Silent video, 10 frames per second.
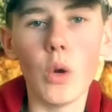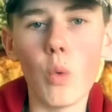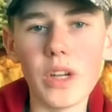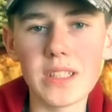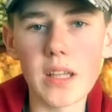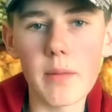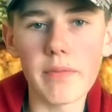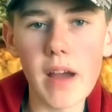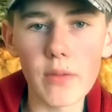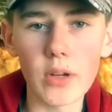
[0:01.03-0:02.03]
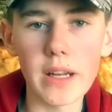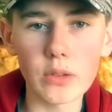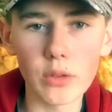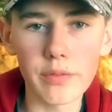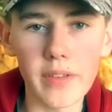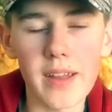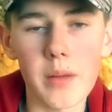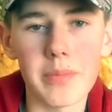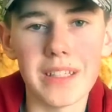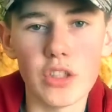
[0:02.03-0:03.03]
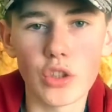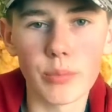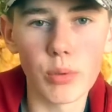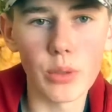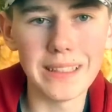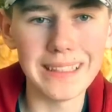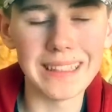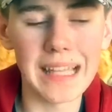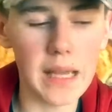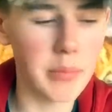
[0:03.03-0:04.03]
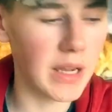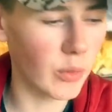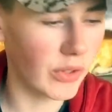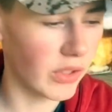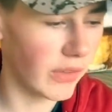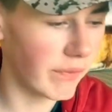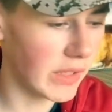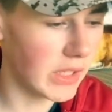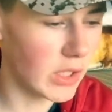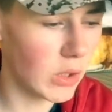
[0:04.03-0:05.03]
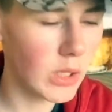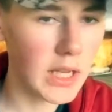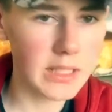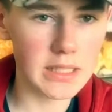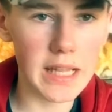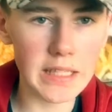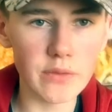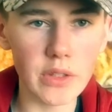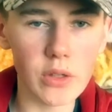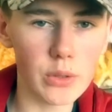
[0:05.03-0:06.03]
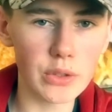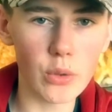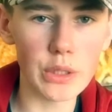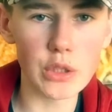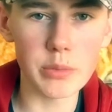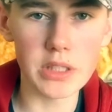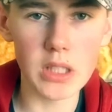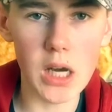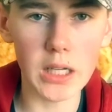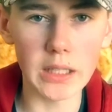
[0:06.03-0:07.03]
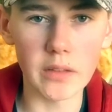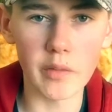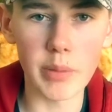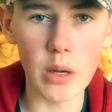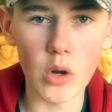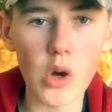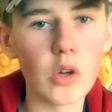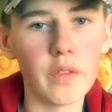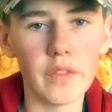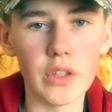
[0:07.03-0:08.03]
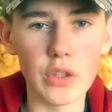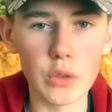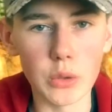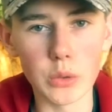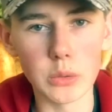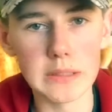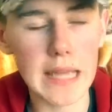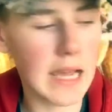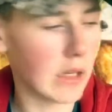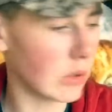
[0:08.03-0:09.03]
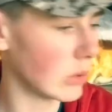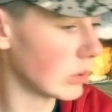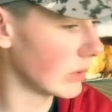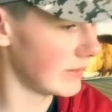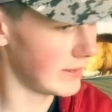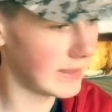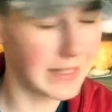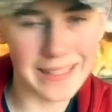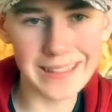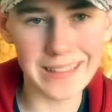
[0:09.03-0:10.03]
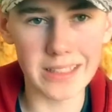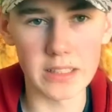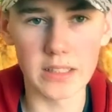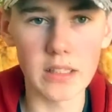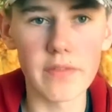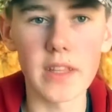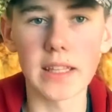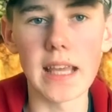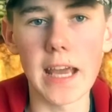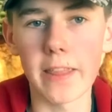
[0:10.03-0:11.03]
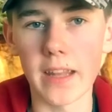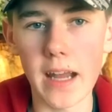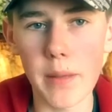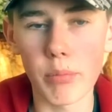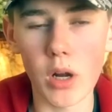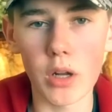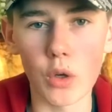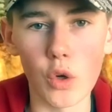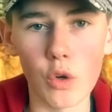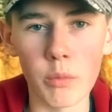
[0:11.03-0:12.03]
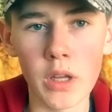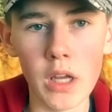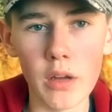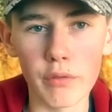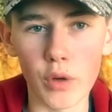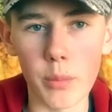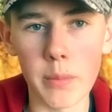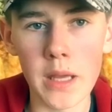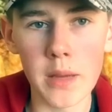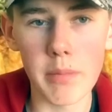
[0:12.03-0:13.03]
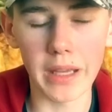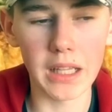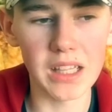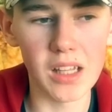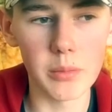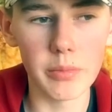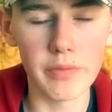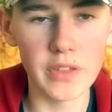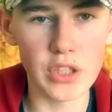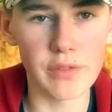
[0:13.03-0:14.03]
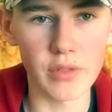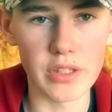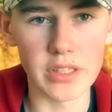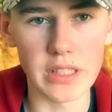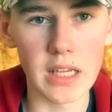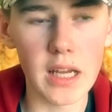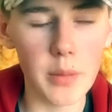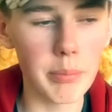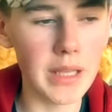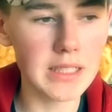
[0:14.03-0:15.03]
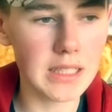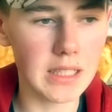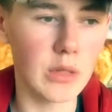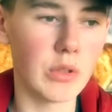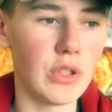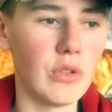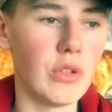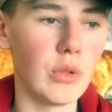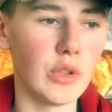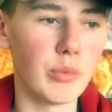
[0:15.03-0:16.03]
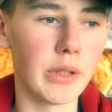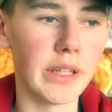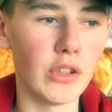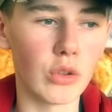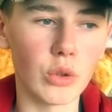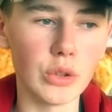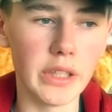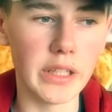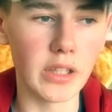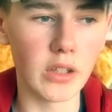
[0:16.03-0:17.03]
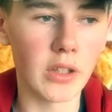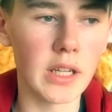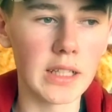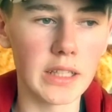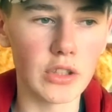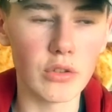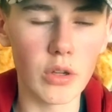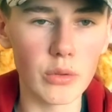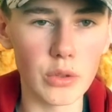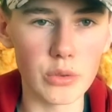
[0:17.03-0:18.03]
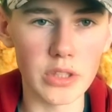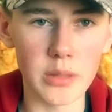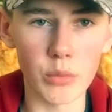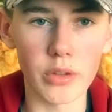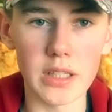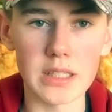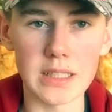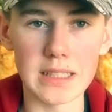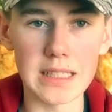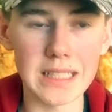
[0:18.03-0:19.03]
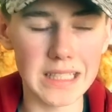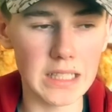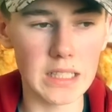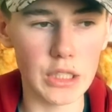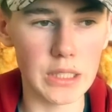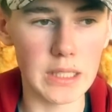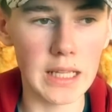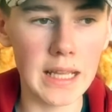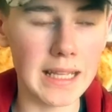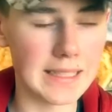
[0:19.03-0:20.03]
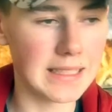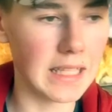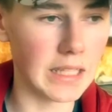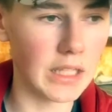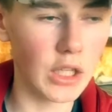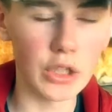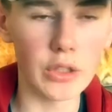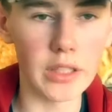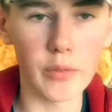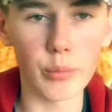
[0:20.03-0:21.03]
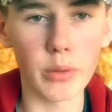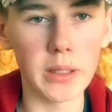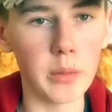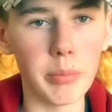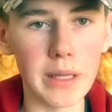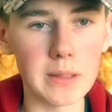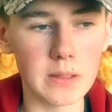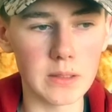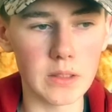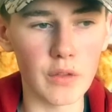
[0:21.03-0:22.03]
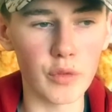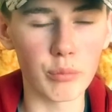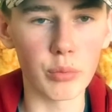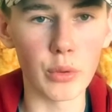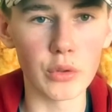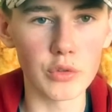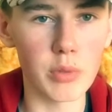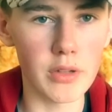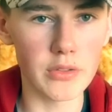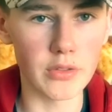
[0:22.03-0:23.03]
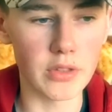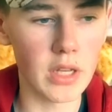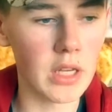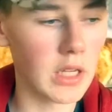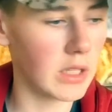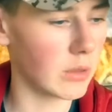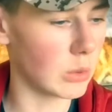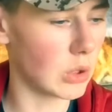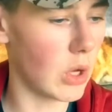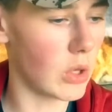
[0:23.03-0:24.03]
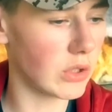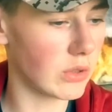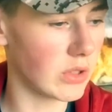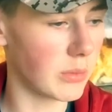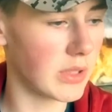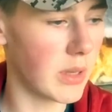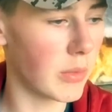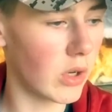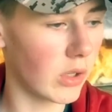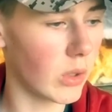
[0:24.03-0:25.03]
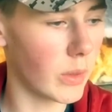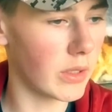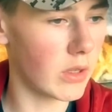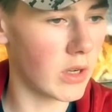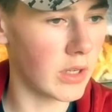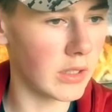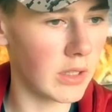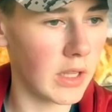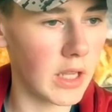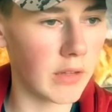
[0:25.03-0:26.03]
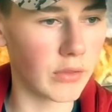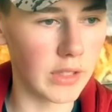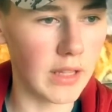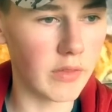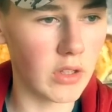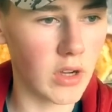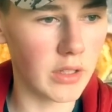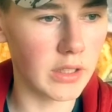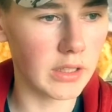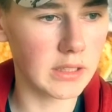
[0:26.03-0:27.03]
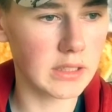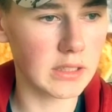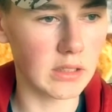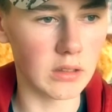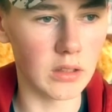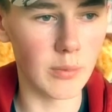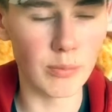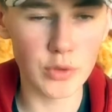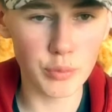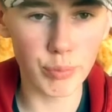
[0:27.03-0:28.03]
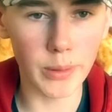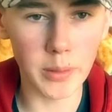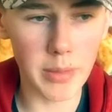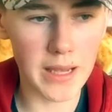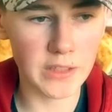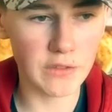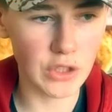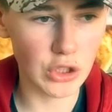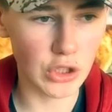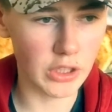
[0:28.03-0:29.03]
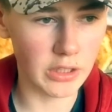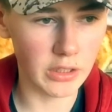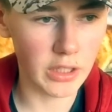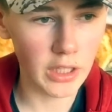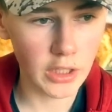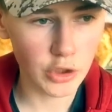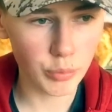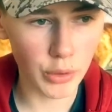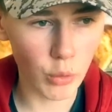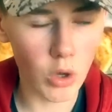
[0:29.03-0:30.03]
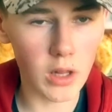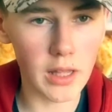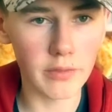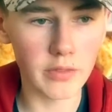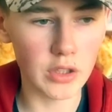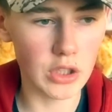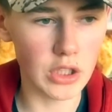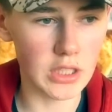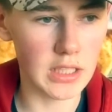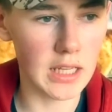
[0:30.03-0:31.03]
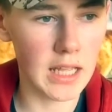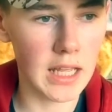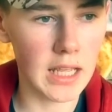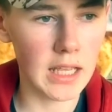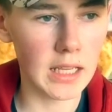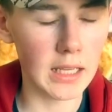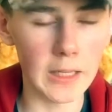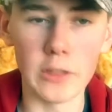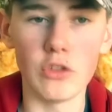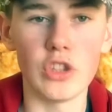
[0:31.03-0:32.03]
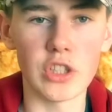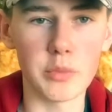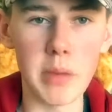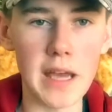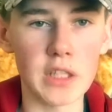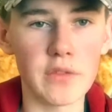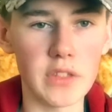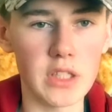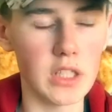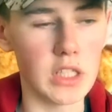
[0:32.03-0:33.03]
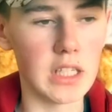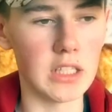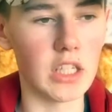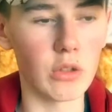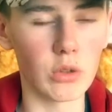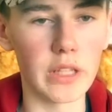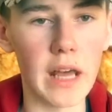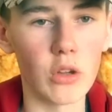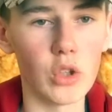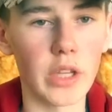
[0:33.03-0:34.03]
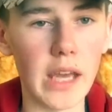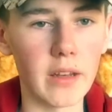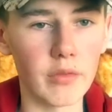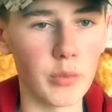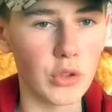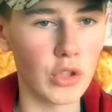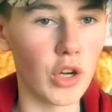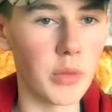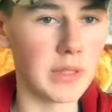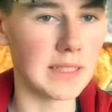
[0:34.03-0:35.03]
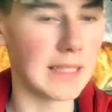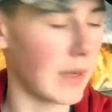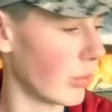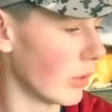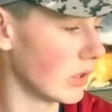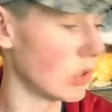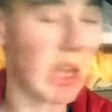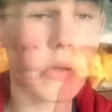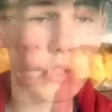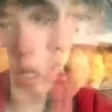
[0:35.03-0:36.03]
What is up 509 Outdoor fam? It's your boy Eli back with another video. Today's video is going to be talking about all of the new tackle and scents and stuff like that that I brought home from my club Fishing Frenzy. Basically what you do is bring in your old gear that you don't use anymore that is in decent condition and sell it. You can even bring in baits and stuff and promote your sponsors. There was also some seminar going on for Navionics, um, spring bass fishing, spring walleye fishing and just bass fishing in general and how to look at it from the tournament standpoint. So that was